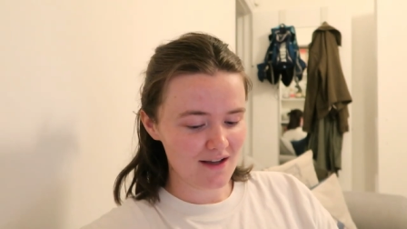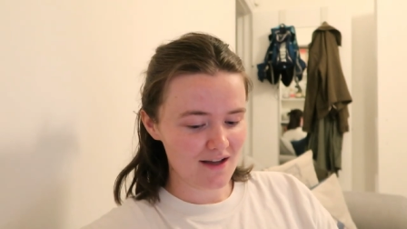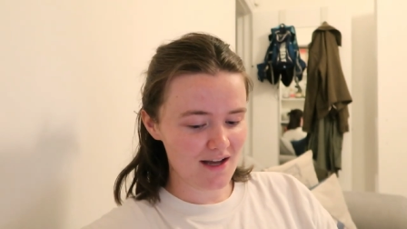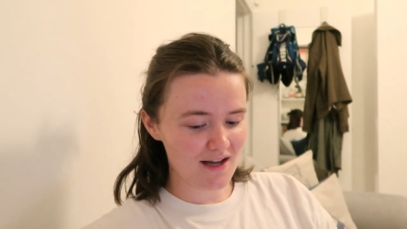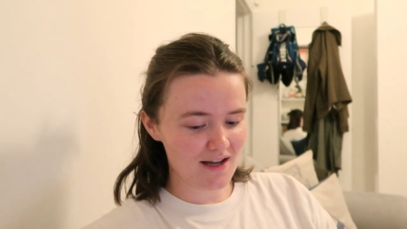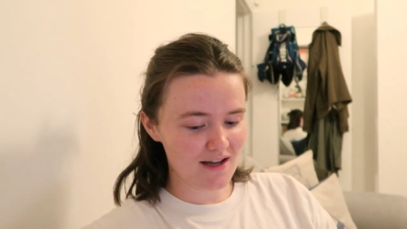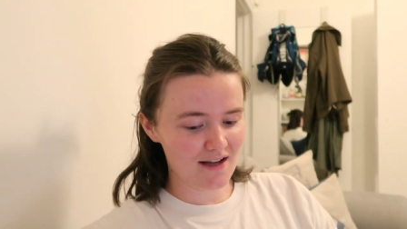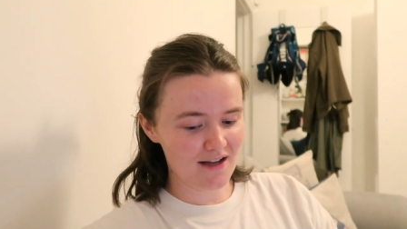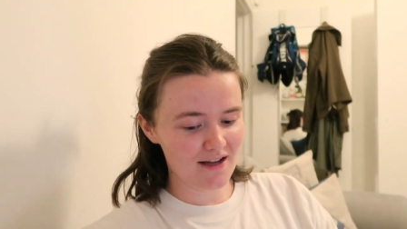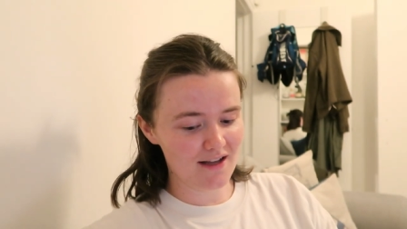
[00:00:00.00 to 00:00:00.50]

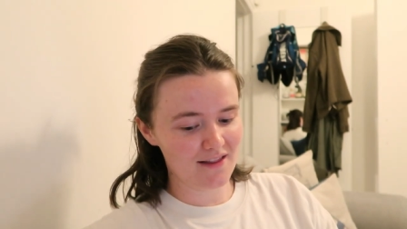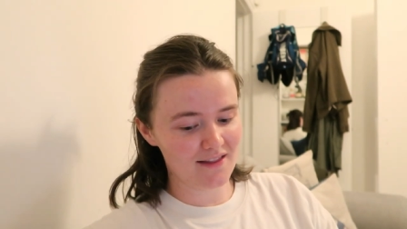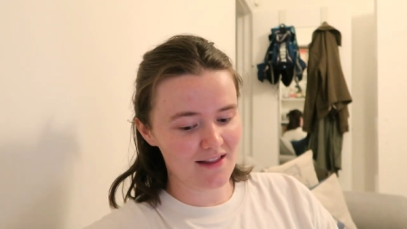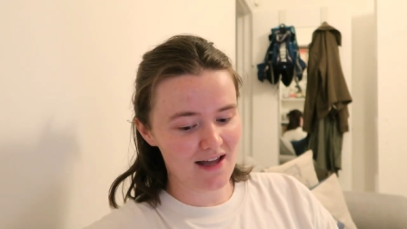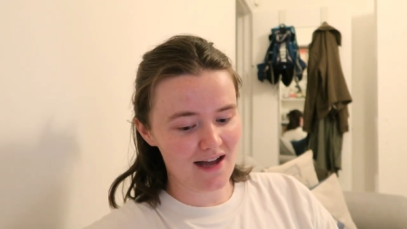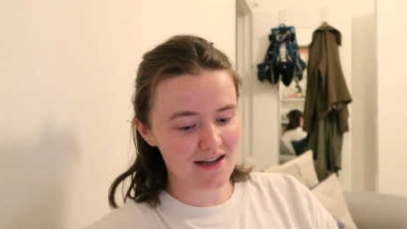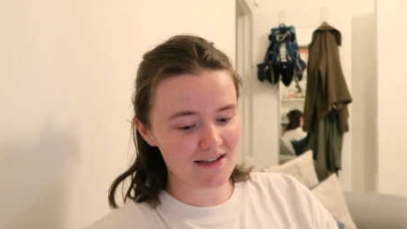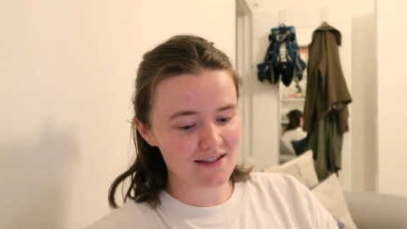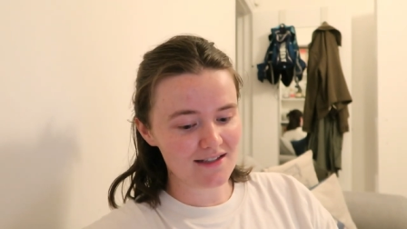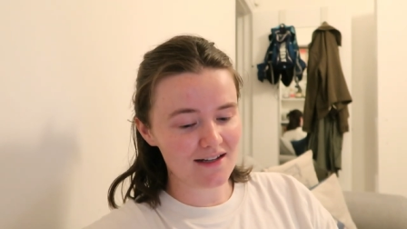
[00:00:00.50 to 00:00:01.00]

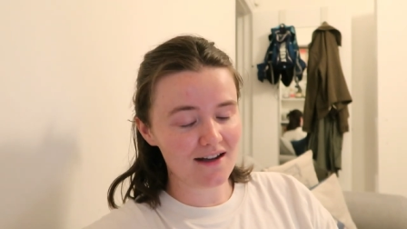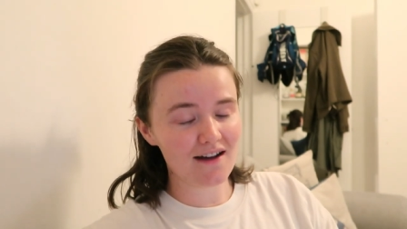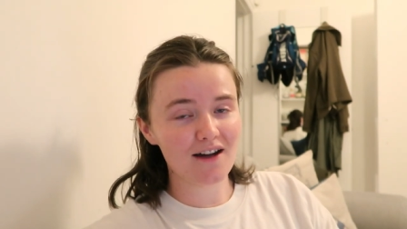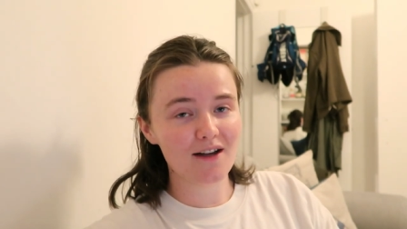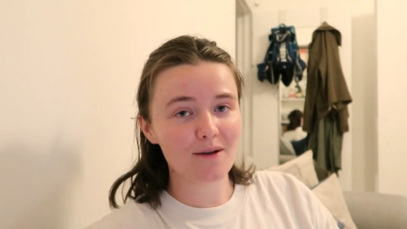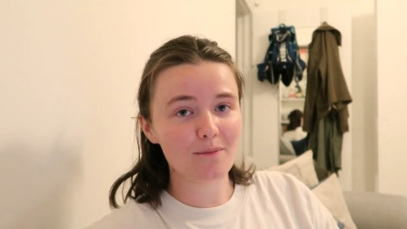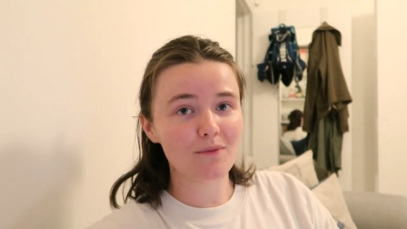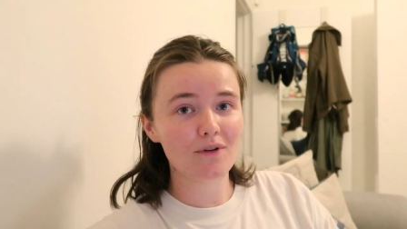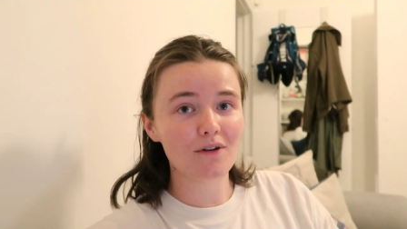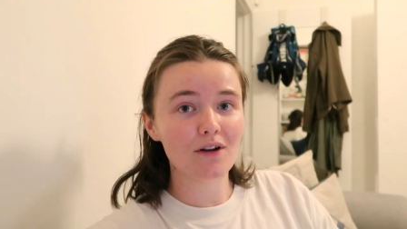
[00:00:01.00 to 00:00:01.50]
that
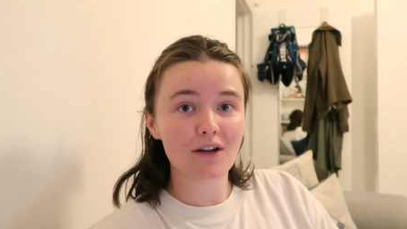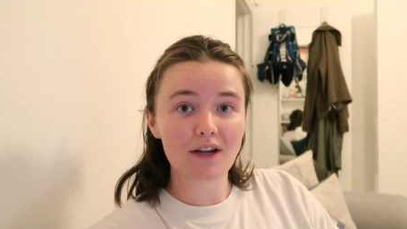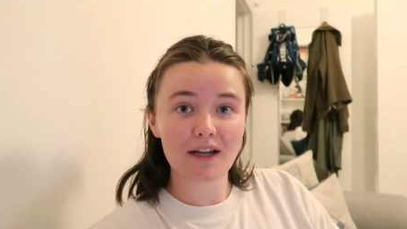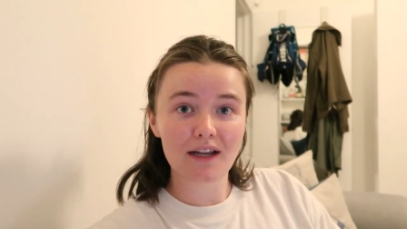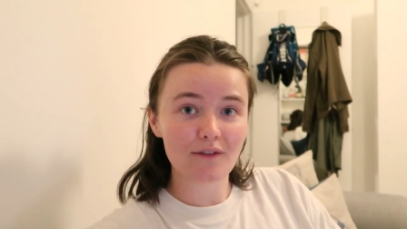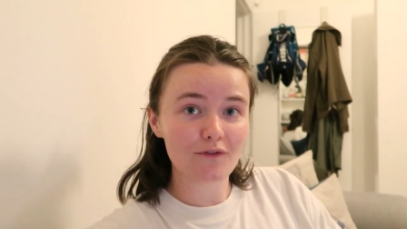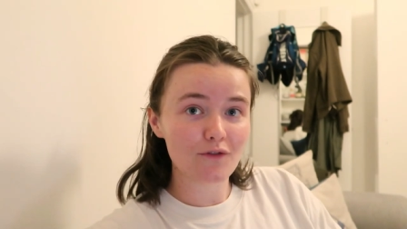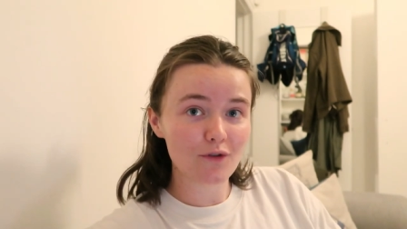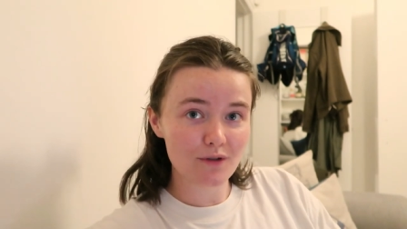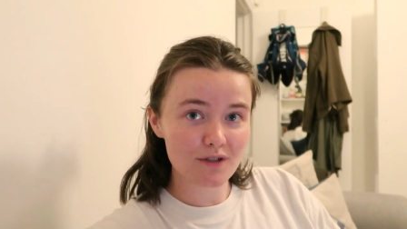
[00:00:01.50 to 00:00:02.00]
I'm
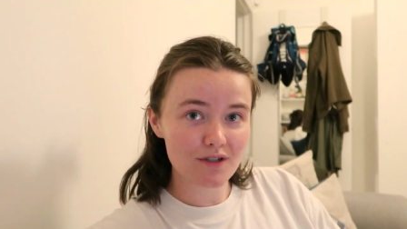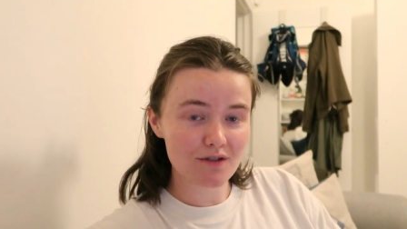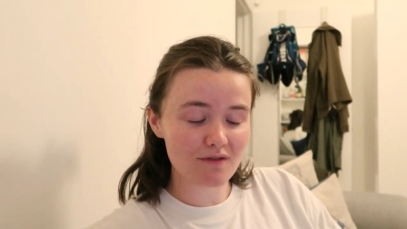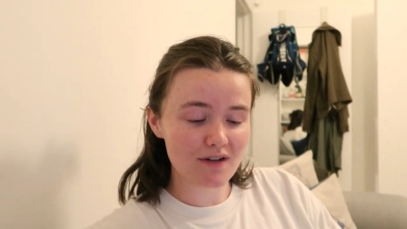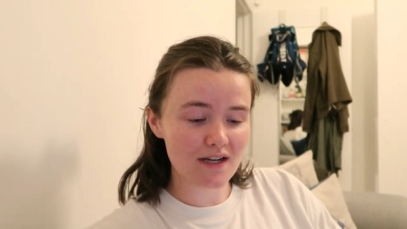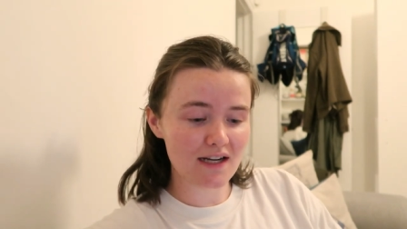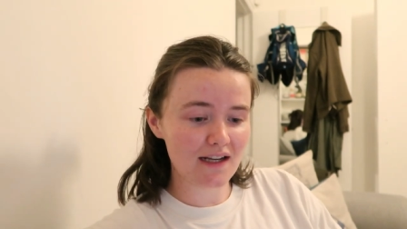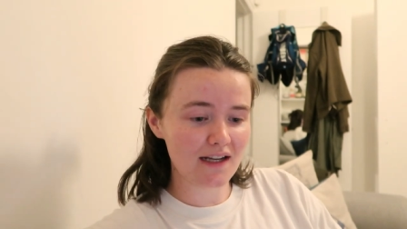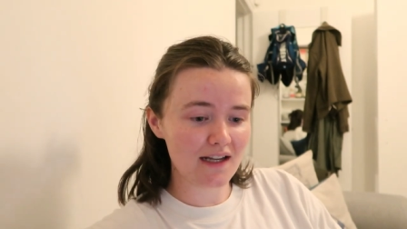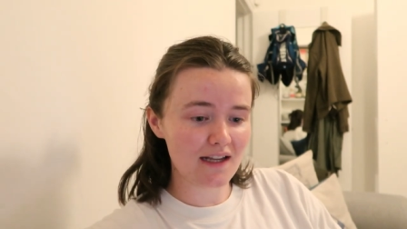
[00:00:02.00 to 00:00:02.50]
looking forward to
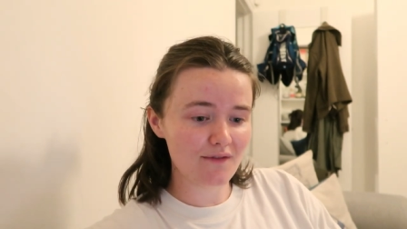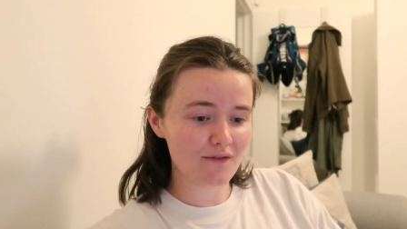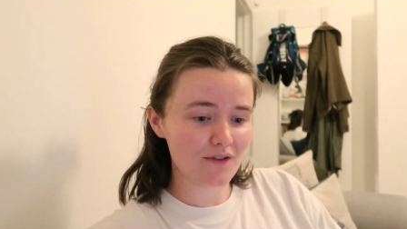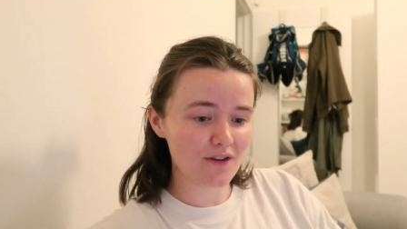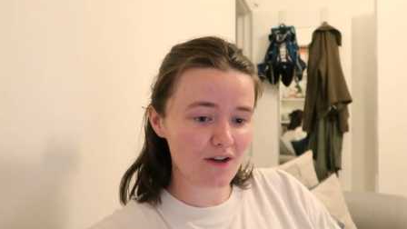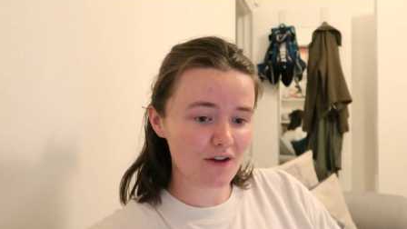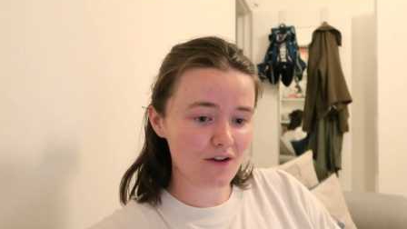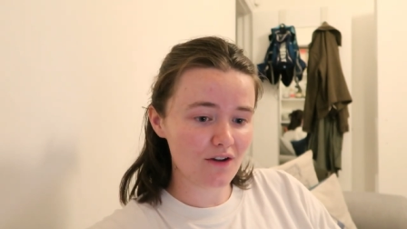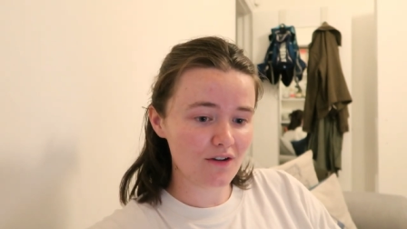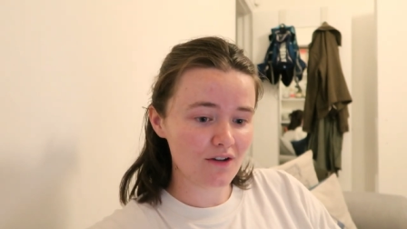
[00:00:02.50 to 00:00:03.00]
reading, even
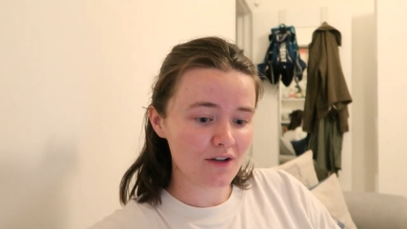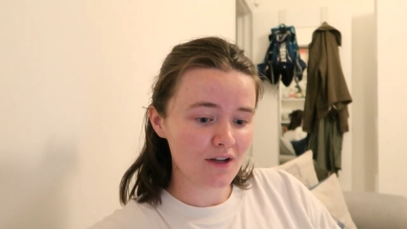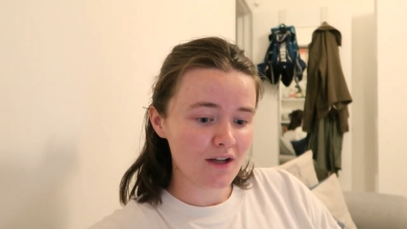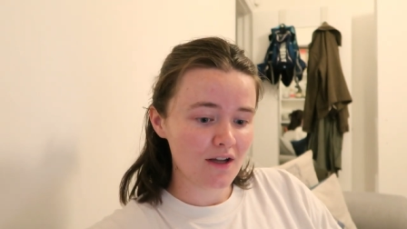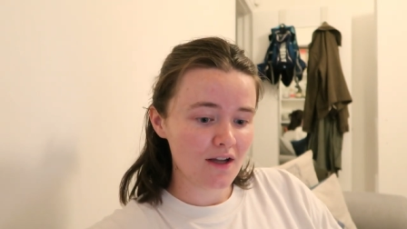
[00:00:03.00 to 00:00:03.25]
though